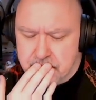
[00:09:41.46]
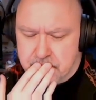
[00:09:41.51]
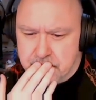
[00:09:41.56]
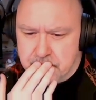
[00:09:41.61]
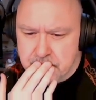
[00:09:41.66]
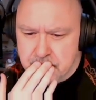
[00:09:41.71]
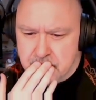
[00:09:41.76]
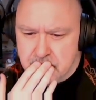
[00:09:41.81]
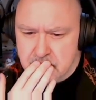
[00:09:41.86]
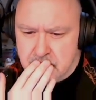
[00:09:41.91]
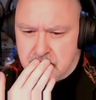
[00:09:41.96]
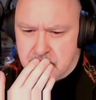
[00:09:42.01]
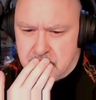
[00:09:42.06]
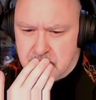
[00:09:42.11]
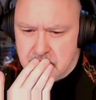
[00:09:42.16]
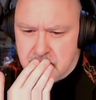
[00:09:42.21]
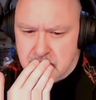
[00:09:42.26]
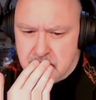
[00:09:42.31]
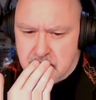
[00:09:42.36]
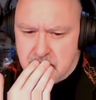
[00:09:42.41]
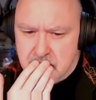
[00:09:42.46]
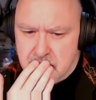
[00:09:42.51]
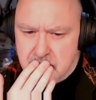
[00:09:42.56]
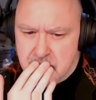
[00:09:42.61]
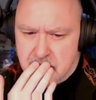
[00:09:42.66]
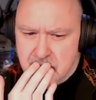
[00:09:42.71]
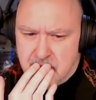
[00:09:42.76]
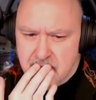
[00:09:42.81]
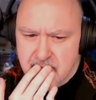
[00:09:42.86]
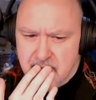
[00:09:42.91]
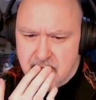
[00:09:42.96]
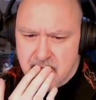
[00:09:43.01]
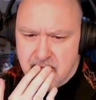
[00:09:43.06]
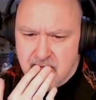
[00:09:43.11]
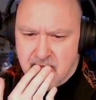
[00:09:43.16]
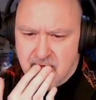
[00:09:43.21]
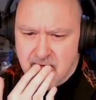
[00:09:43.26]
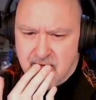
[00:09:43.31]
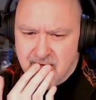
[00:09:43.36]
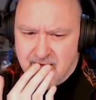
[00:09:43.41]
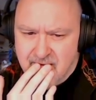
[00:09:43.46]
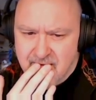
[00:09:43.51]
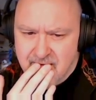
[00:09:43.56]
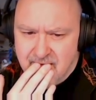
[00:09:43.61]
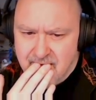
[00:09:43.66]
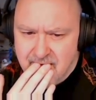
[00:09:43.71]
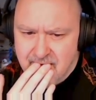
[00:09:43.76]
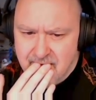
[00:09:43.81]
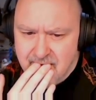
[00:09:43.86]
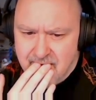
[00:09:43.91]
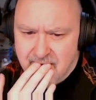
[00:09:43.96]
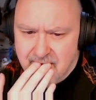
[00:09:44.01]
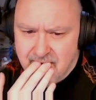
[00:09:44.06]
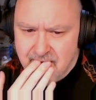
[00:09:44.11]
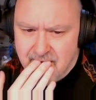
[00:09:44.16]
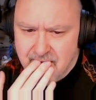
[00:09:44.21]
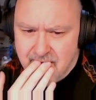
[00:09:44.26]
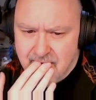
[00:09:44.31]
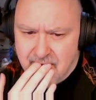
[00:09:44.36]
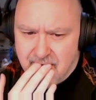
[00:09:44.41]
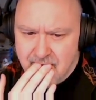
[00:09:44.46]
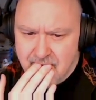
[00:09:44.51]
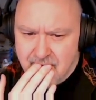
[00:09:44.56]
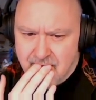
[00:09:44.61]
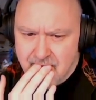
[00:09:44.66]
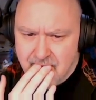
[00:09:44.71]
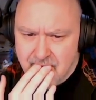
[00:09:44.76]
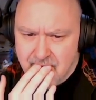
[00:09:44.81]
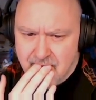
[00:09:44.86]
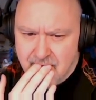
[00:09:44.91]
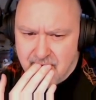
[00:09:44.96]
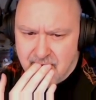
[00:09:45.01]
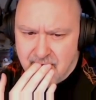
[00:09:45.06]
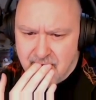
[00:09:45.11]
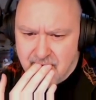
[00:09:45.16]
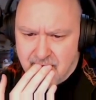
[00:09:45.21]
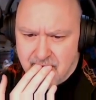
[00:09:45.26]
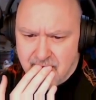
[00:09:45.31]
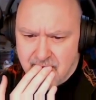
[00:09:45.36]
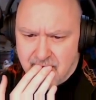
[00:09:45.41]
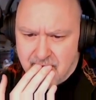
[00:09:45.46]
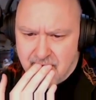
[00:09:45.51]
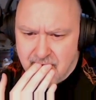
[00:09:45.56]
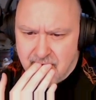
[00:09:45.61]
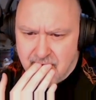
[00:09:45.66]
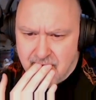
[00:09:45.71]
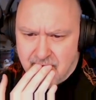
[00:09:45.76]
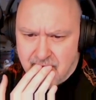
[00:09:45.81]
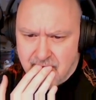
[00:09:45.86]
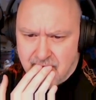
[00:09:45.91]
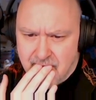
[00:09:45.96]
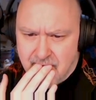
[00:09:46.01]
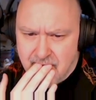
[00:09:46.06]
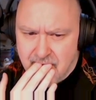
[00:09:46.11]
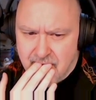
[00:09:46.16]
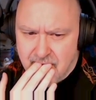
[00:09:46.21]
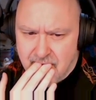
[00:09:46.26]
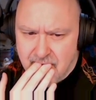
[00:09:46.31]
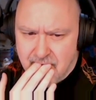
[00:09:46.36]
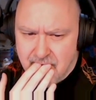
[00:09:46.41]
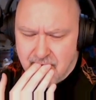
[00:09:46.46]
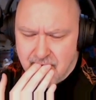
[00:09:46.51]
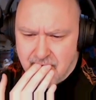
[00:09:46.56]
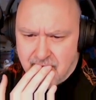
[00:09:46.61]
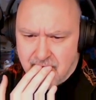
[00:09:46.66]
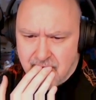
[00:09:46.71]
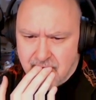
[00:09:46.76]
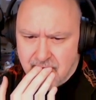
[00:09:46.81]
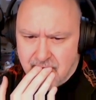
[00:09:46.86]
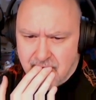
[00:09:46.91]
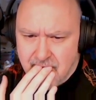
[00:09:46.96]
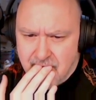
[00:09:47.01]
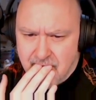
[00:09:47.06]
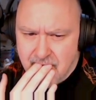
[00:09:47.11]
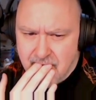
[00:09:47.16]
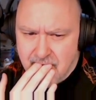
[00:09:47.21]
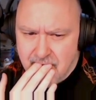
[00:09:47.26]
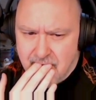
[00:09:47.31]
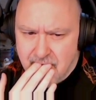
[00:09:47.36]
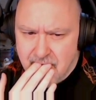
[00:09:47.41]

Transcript: Nothing is said.